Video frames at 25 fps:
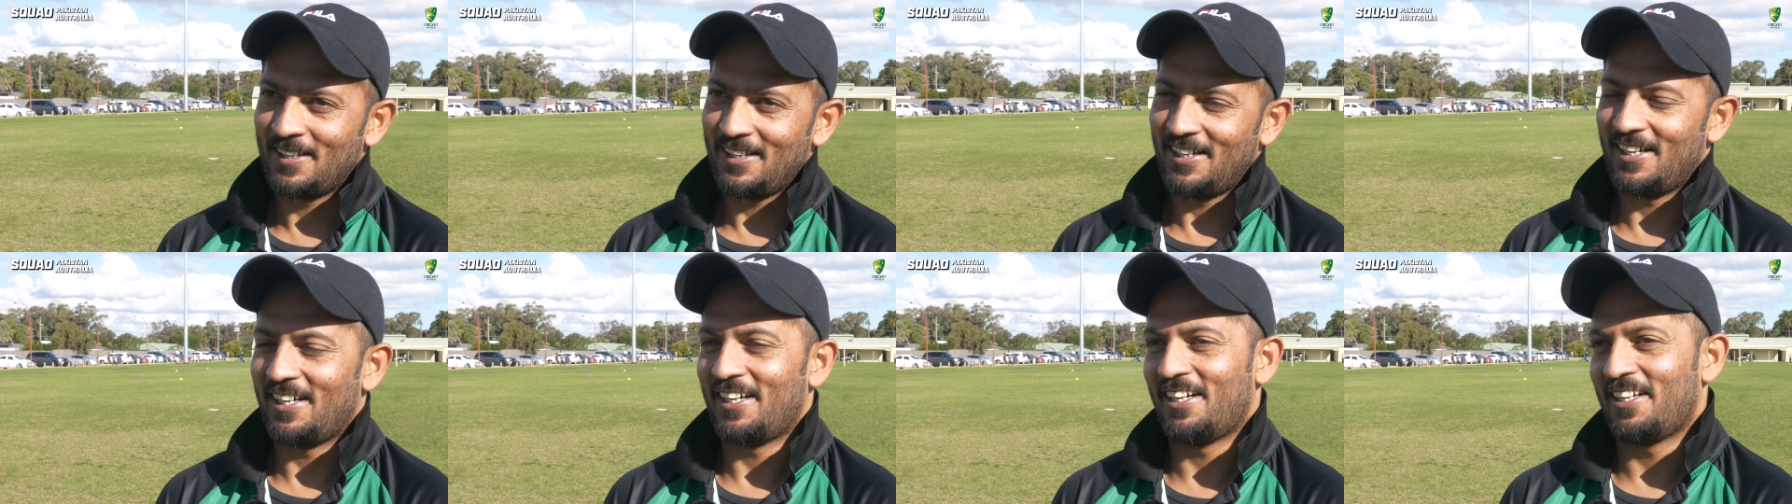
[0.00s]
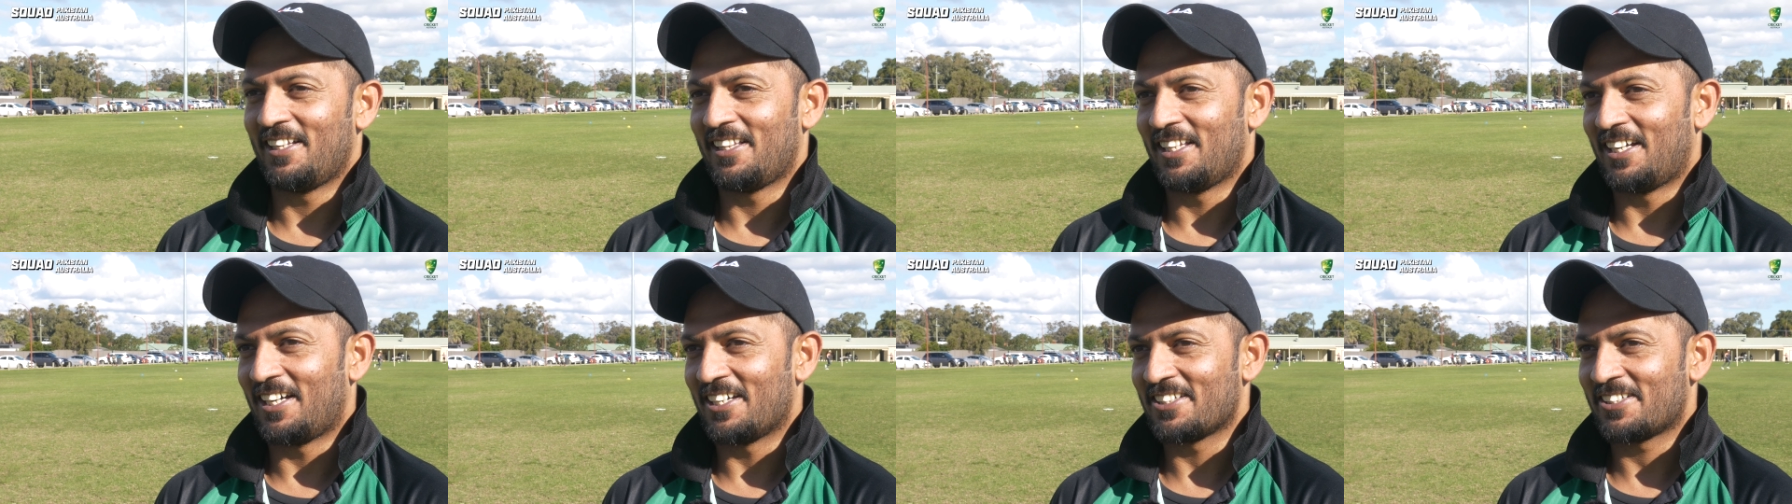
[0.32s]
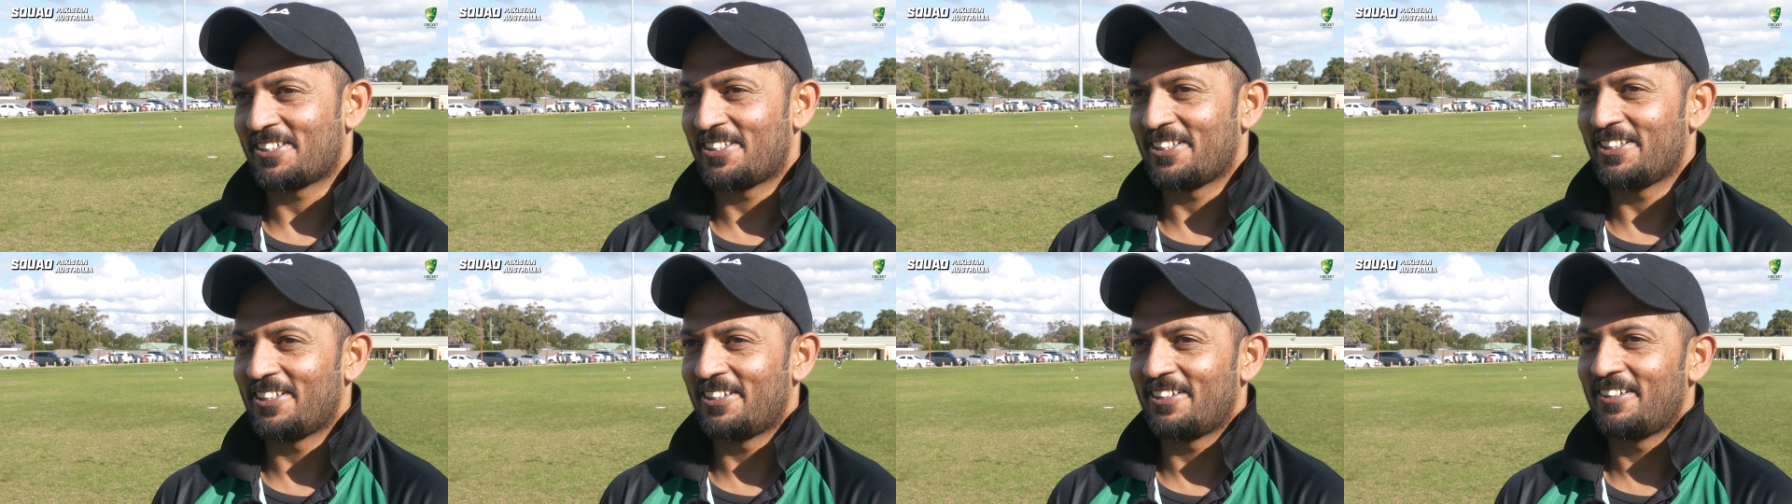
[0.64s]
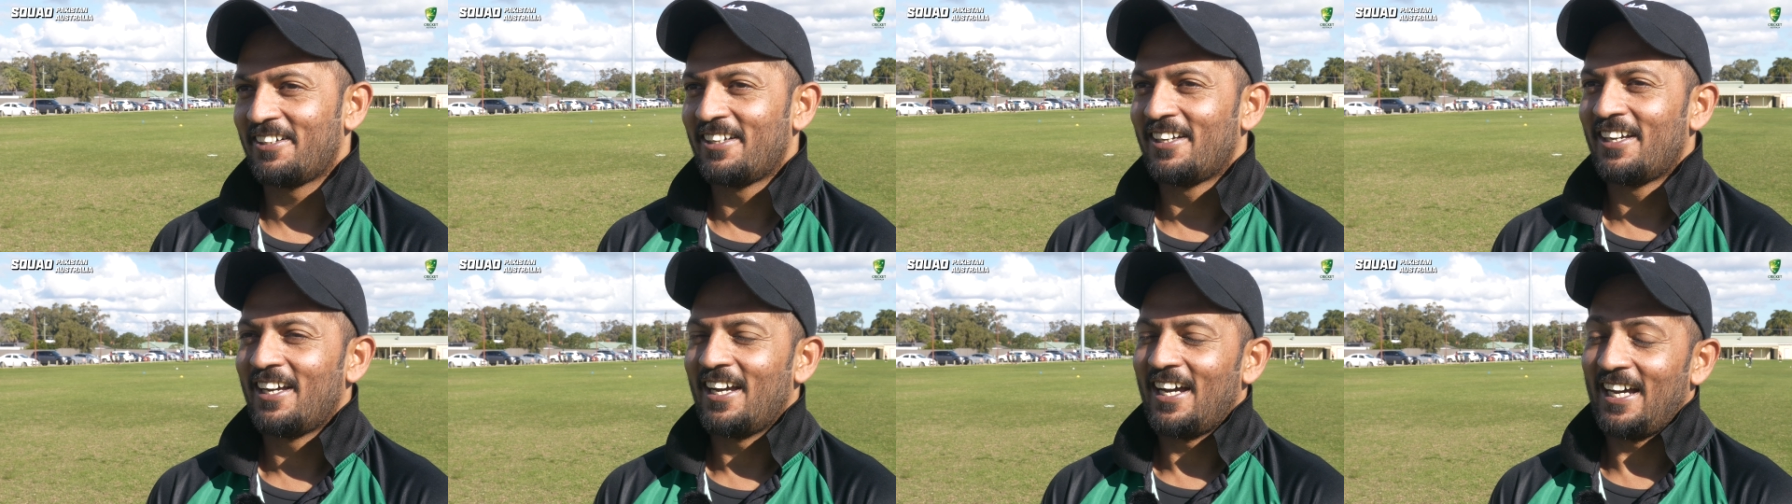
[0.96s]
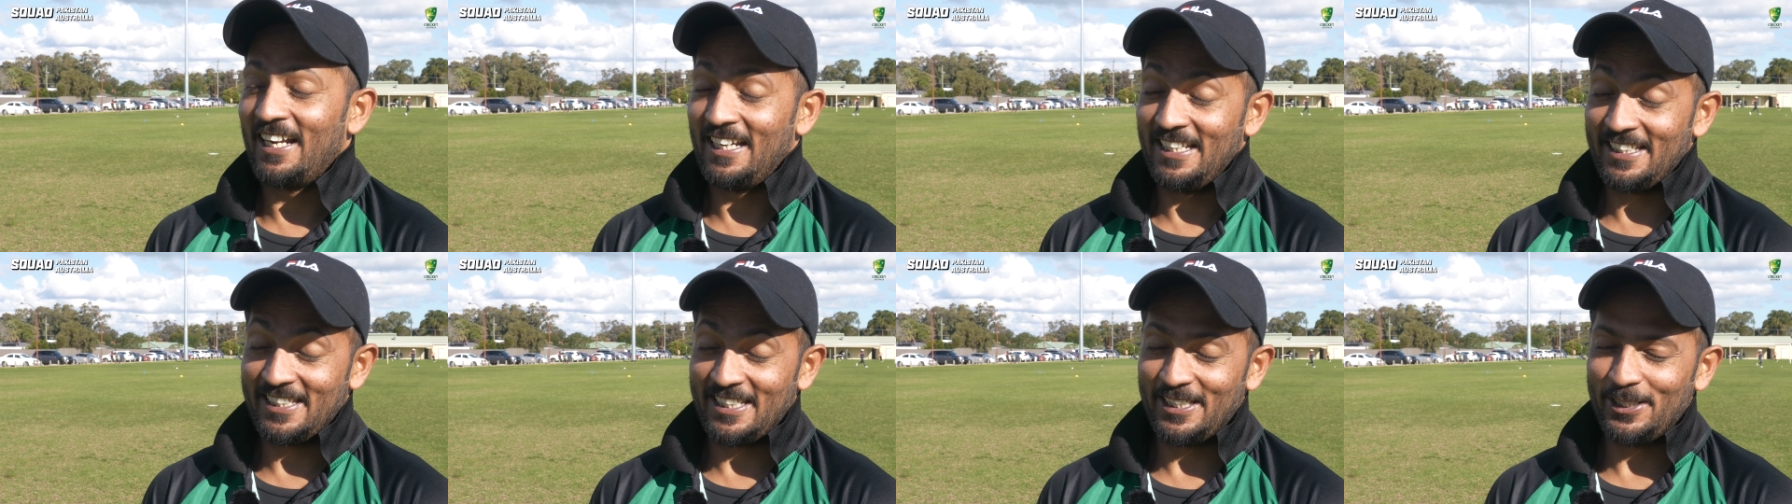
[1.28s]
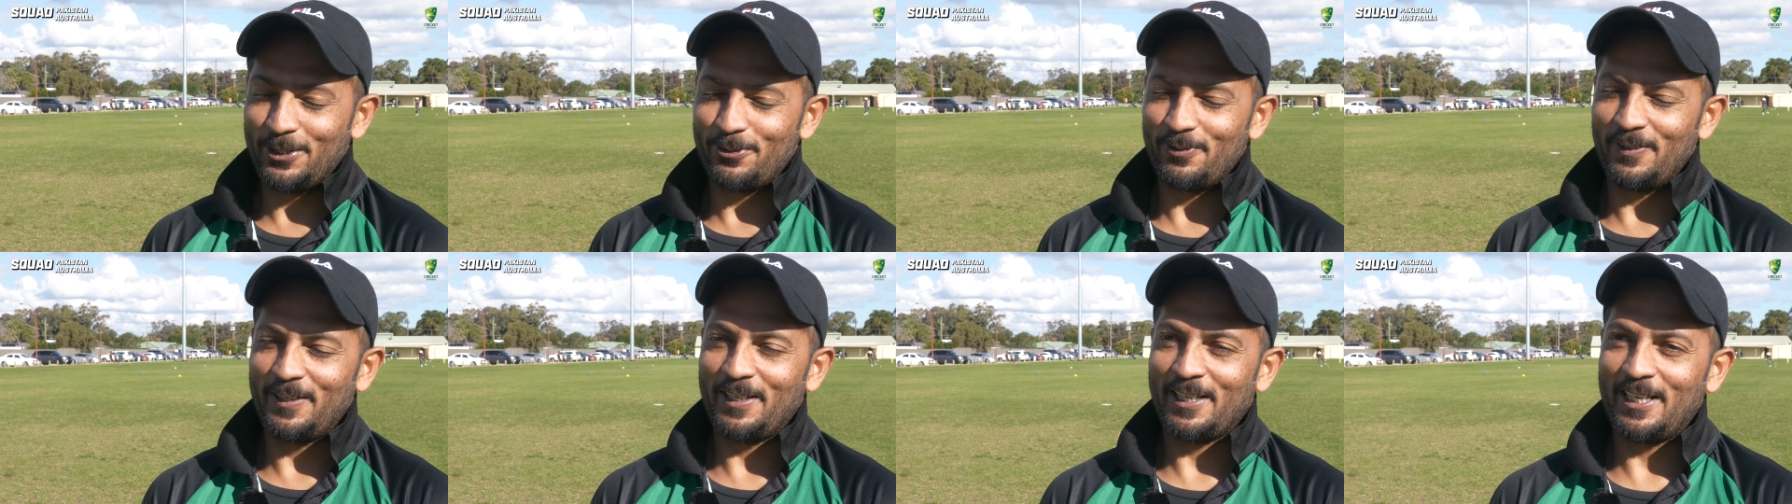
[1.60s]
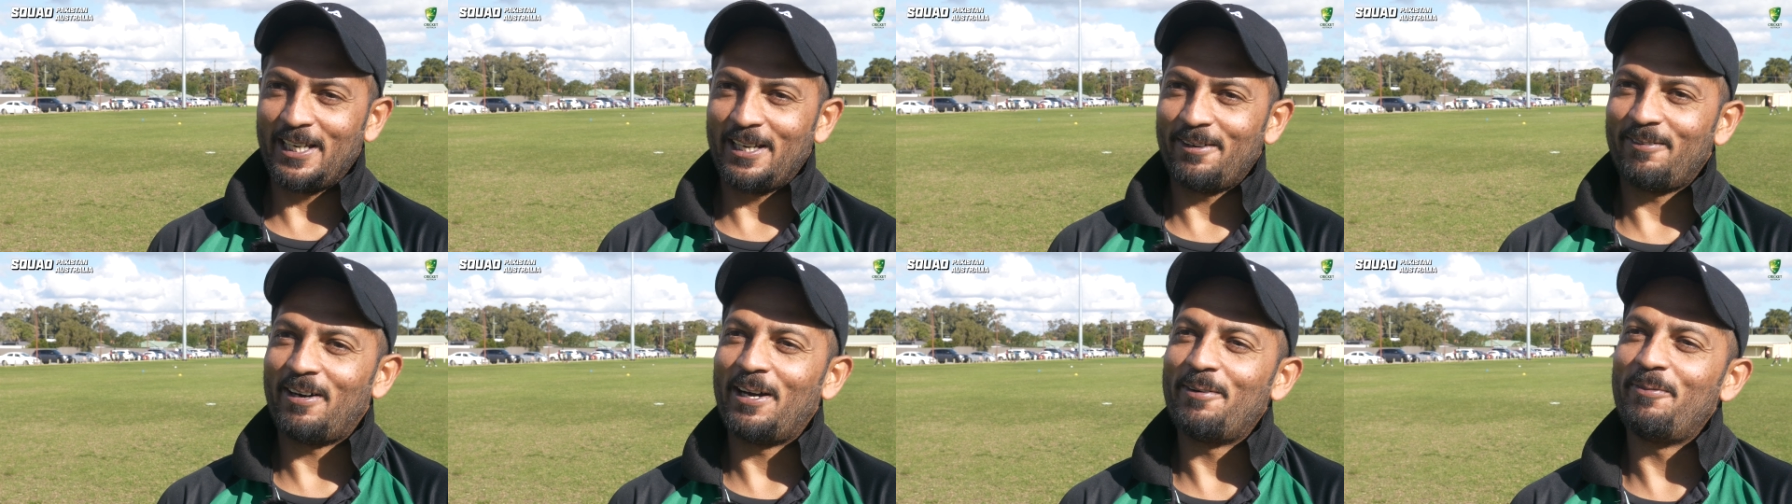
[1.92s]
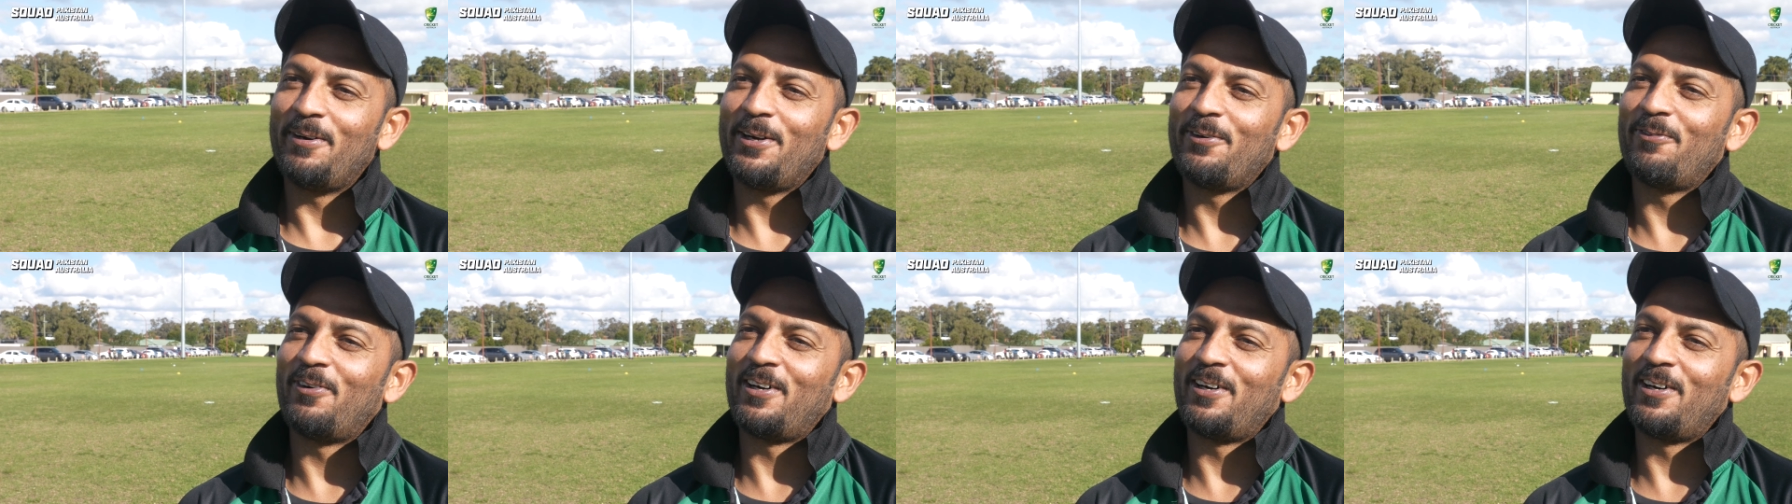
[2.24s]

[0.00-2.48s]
uh, last year and in T20 game I made